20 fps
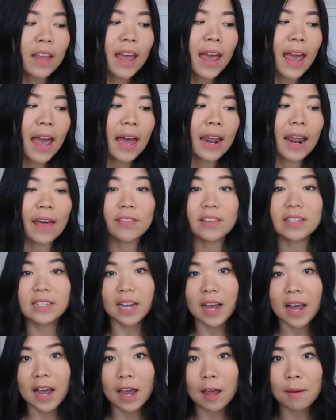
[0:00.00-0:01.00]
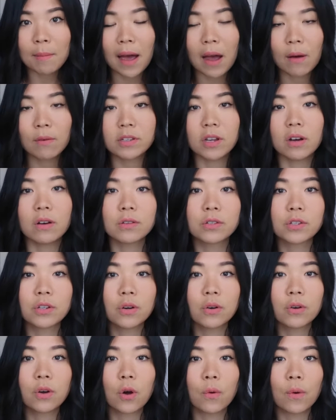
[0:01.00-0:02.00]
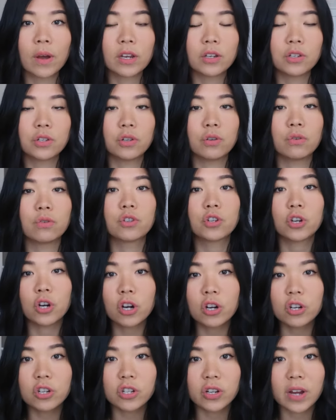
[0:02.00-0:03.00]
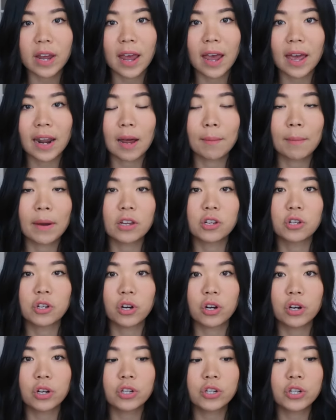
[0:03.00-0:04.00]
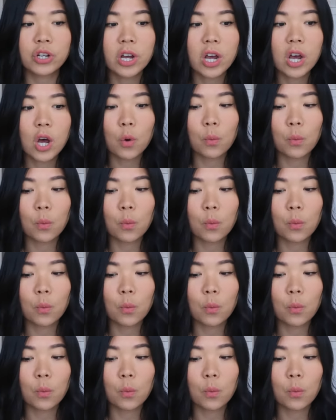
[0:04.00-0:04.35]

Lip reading: And at the time, I was also going to church, and at my church,